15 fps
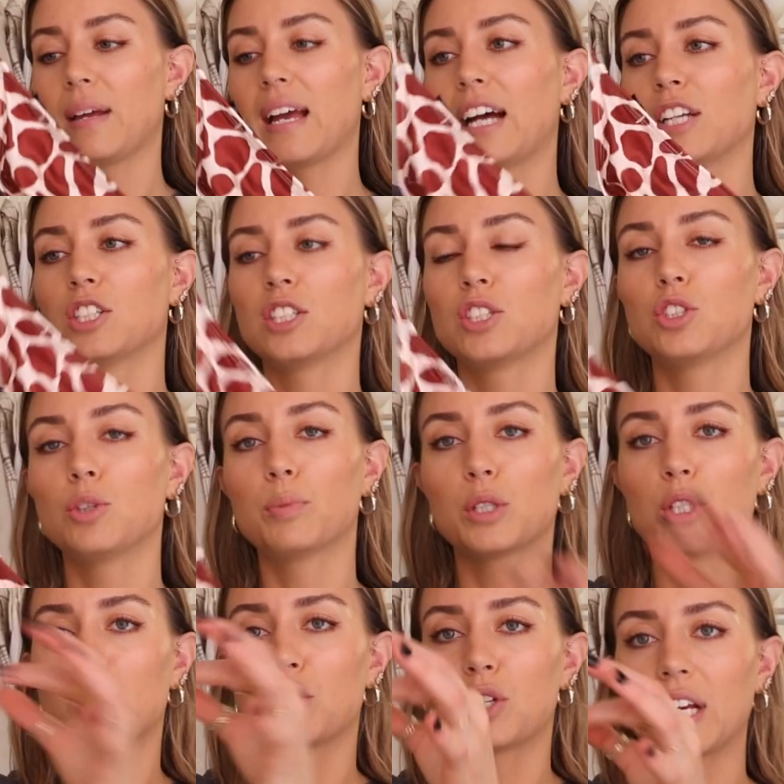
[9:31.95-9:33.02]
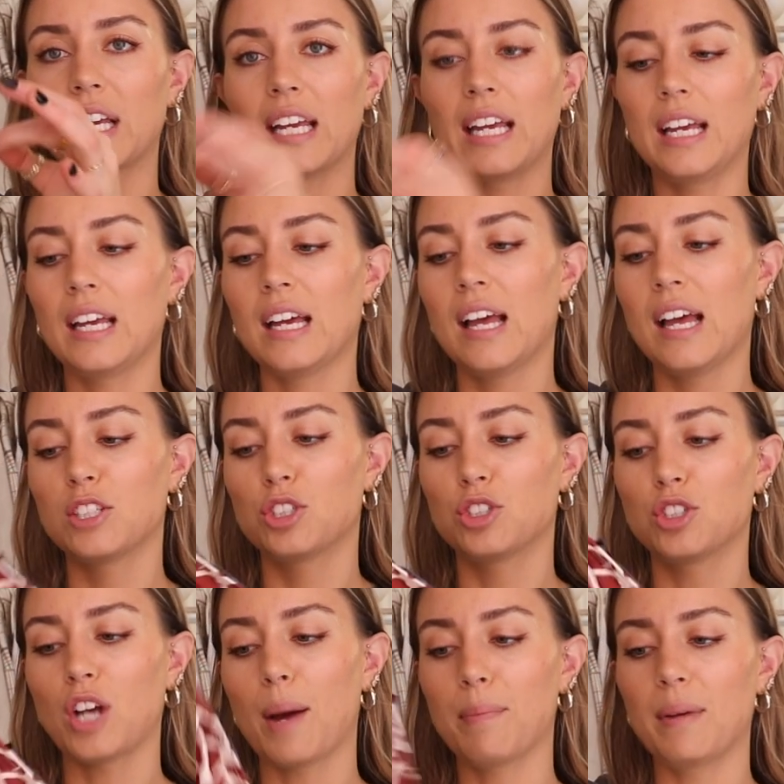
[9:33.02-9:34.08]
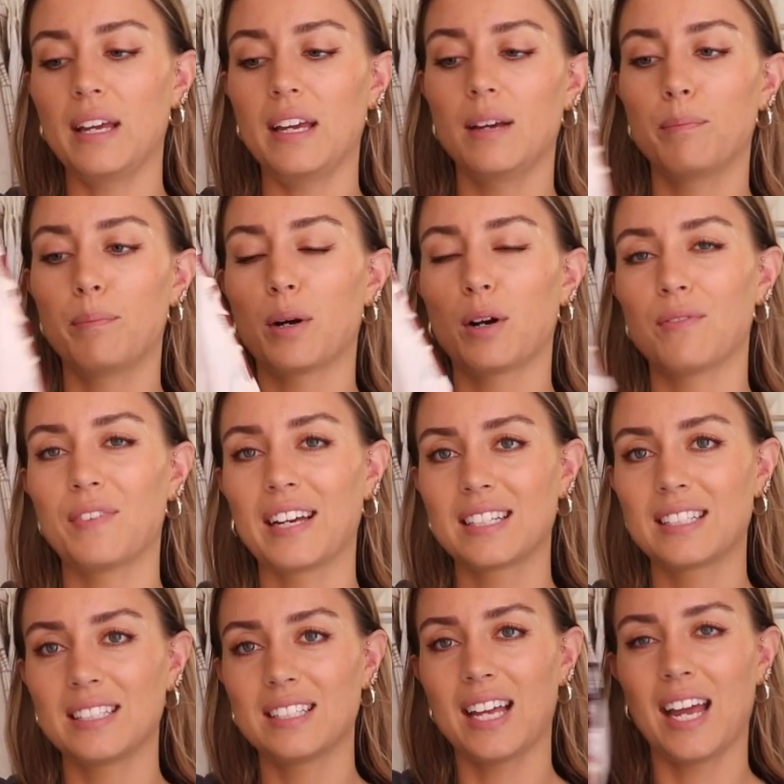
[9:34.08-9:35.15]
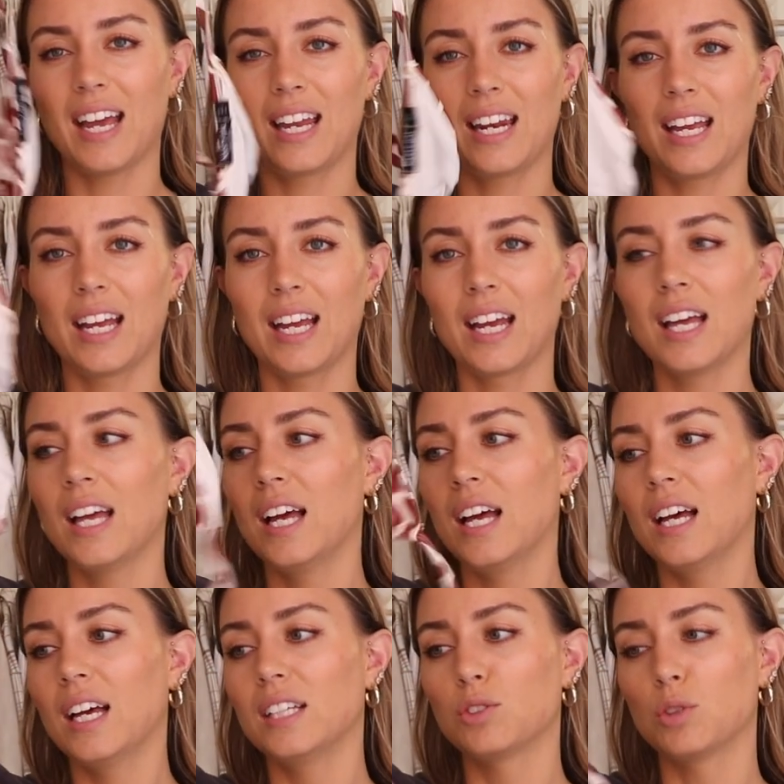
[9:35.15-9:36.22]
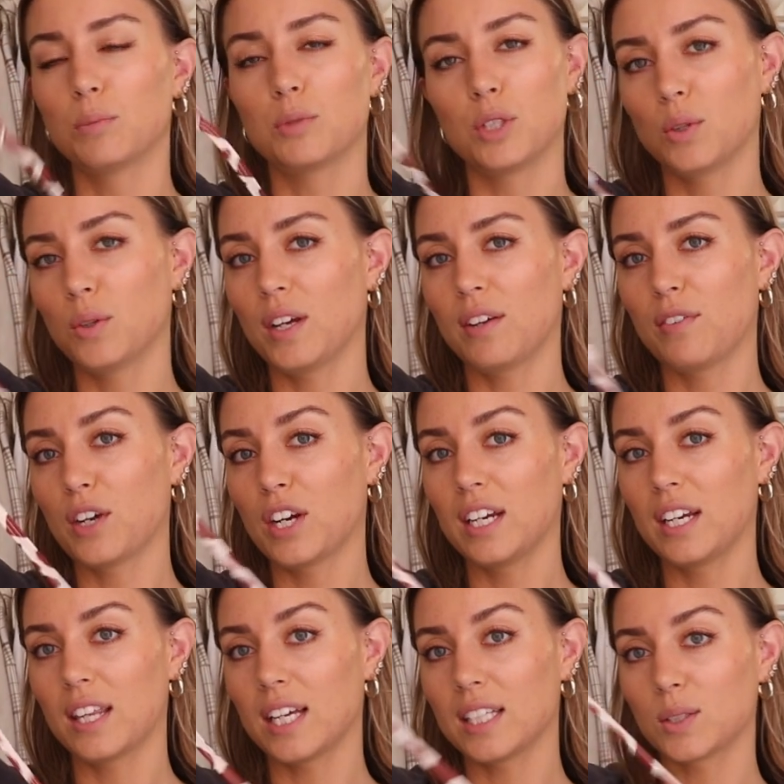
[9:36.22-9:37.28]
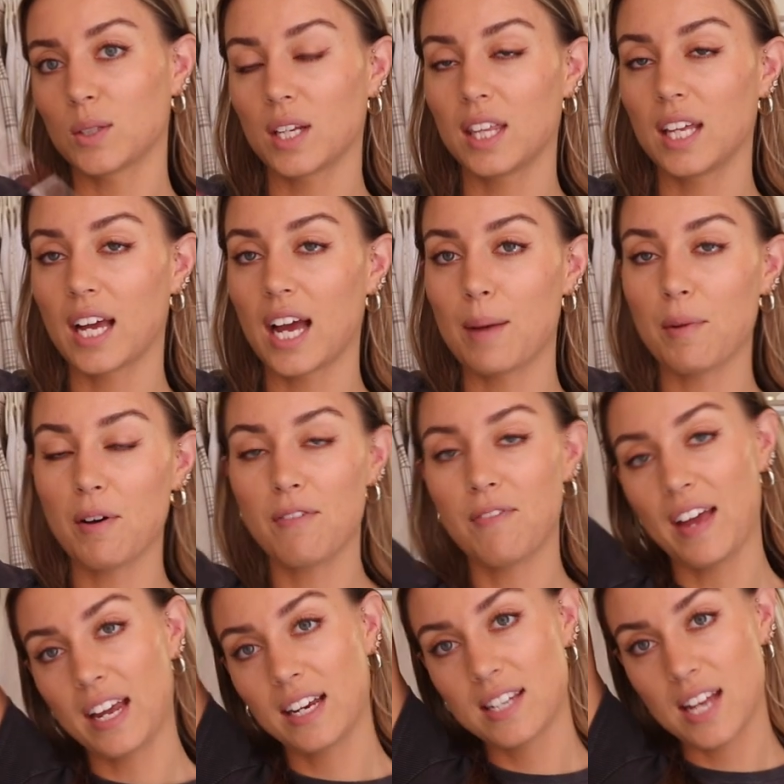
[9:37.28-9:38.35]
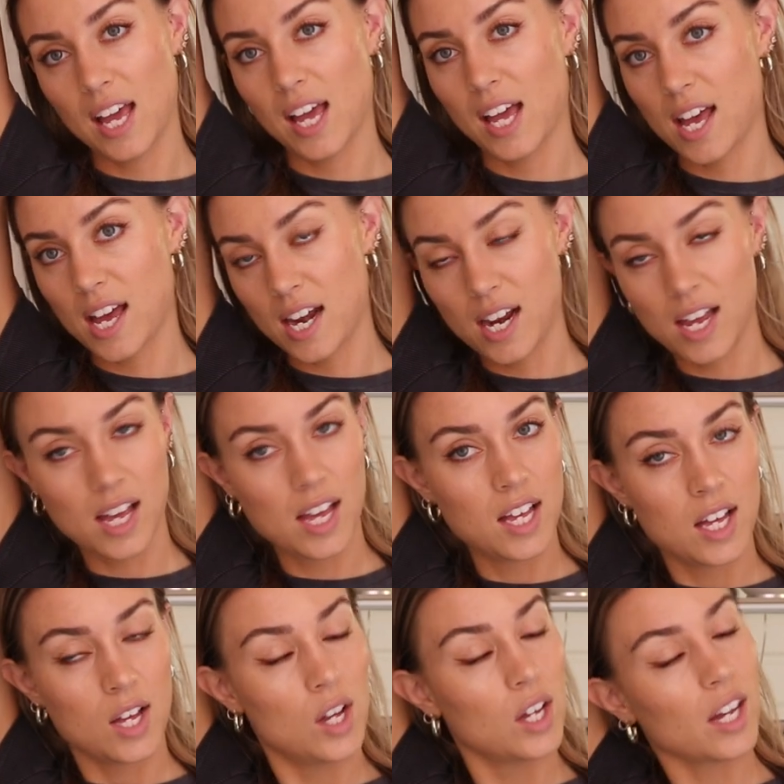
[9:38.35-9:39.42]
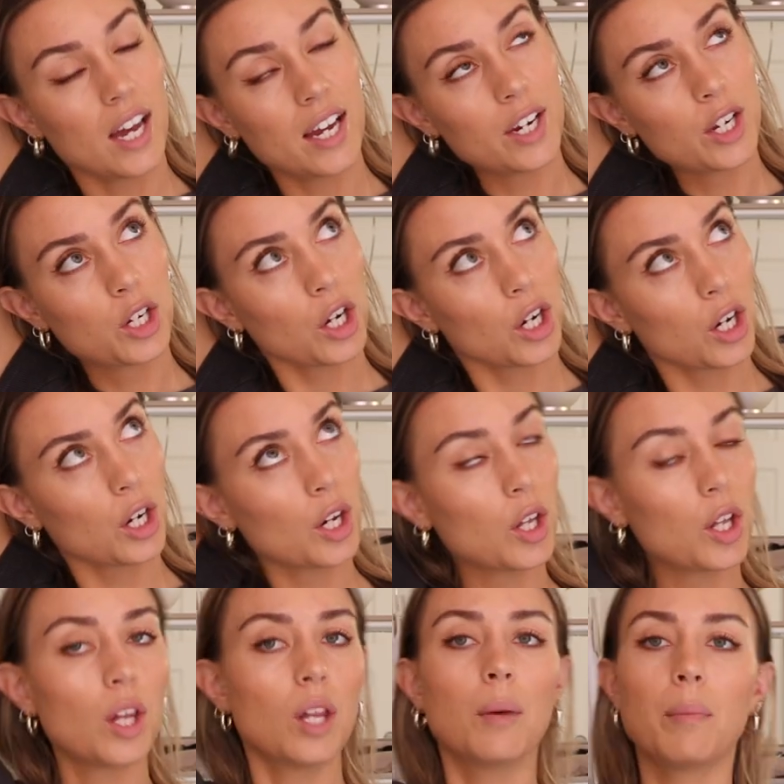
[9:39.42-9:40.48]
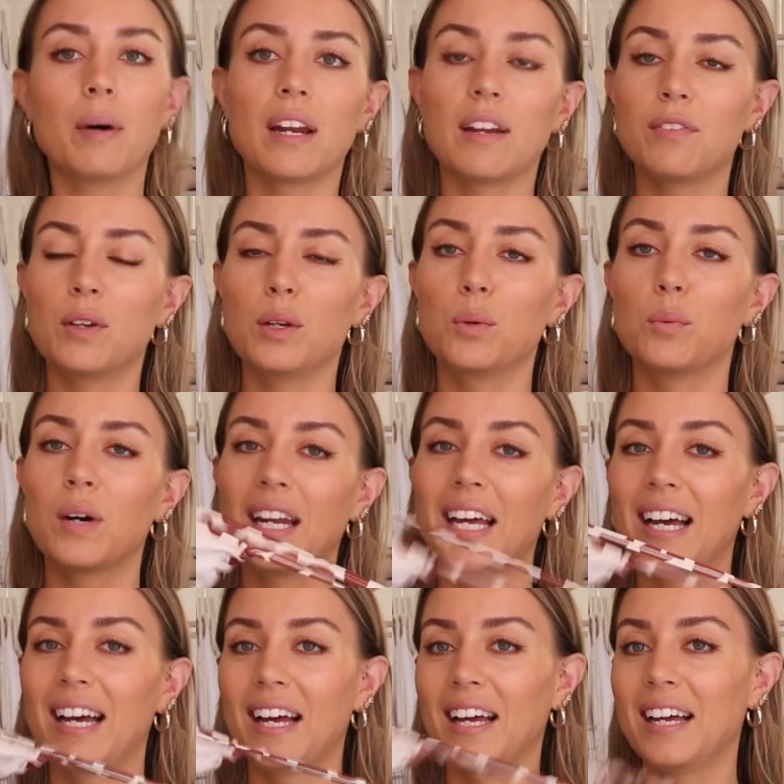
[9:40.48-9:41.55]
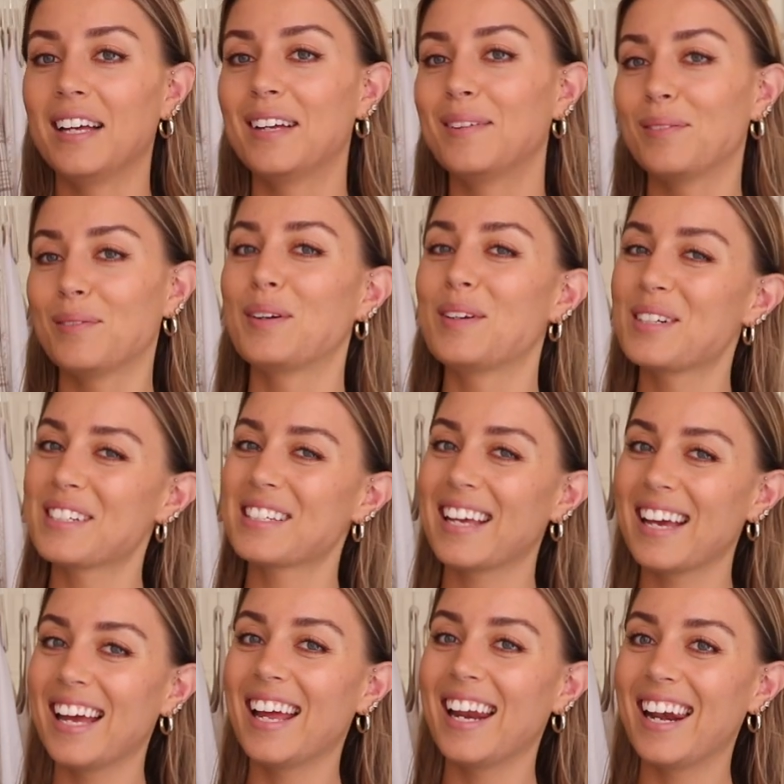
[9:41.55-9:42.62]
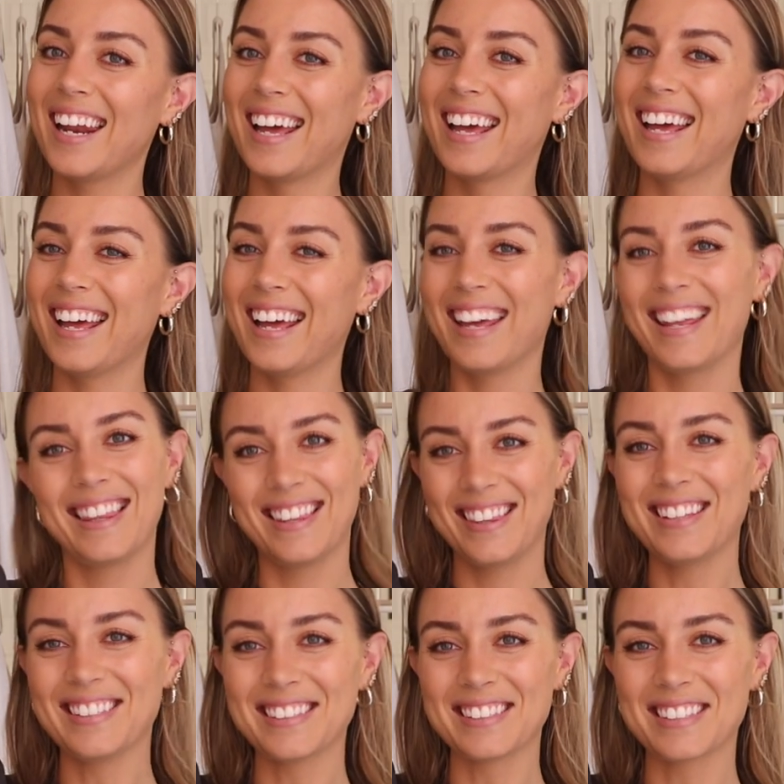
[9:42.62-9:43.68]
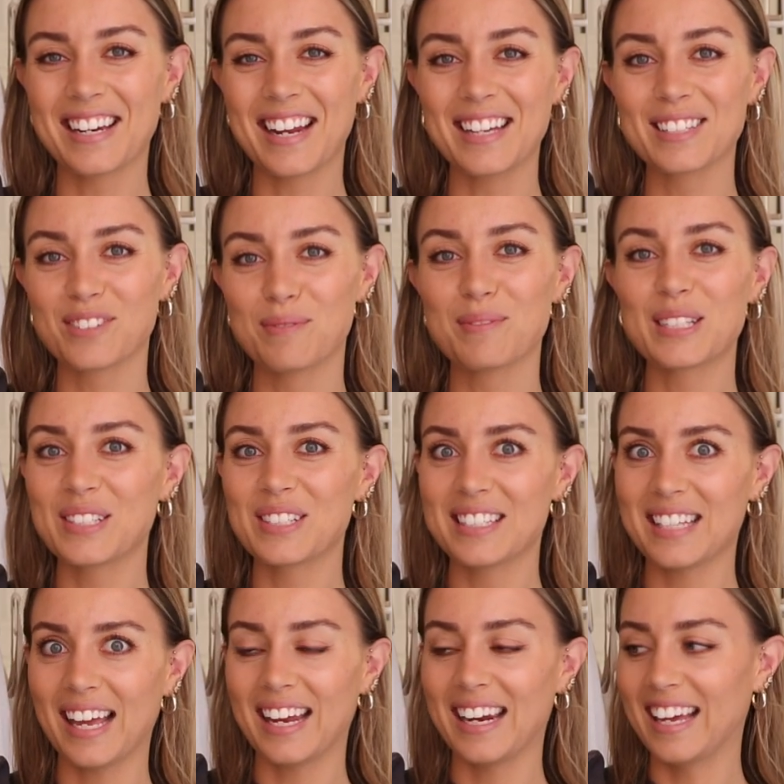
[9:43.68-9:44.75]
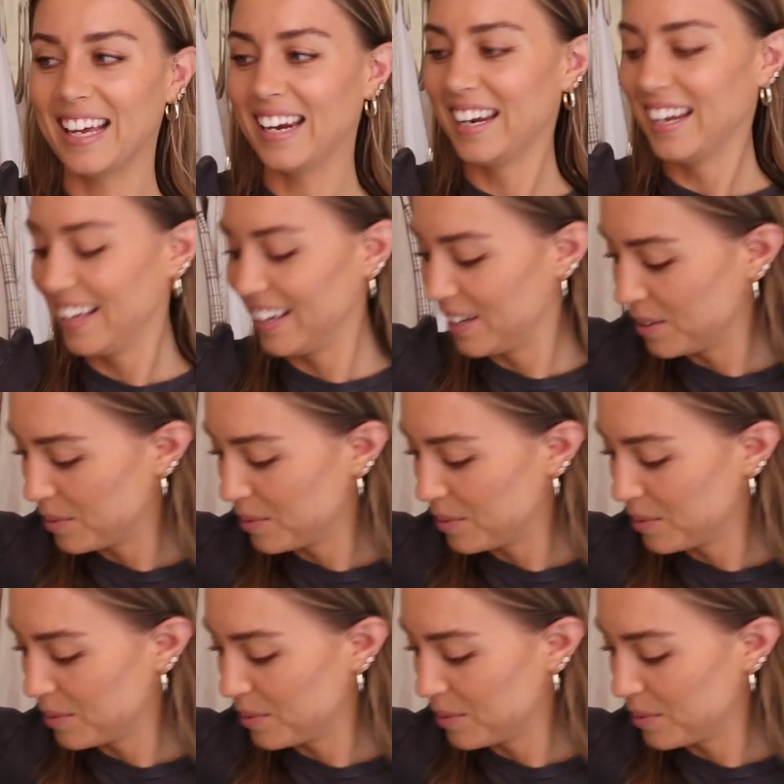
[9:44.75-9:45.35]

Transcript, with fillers: But yeah, just super stringy, strappy, perfect tanning swimsuit if you're into that sort of thing. I'm a fake tan kind of girl, but if you wanna ruin your skin, then this is a nice swimsuit to tan in.